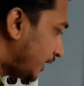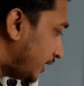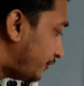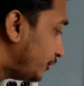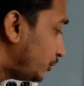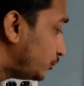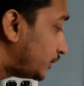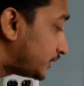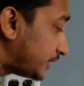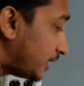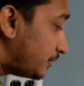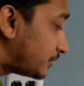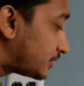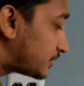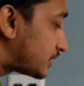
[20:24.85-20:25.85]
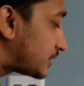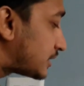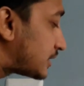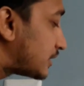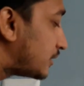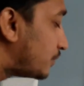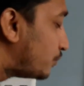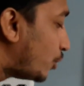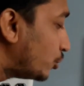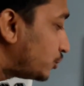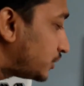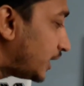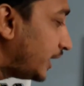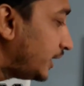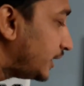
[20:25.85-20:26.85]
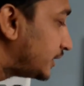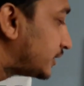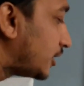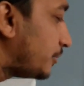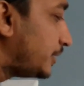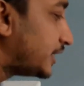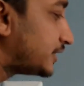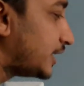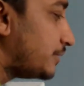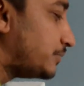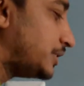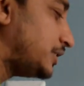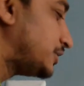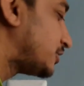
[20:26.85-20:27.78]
If you do the same, both sides, it's going to be the same thing.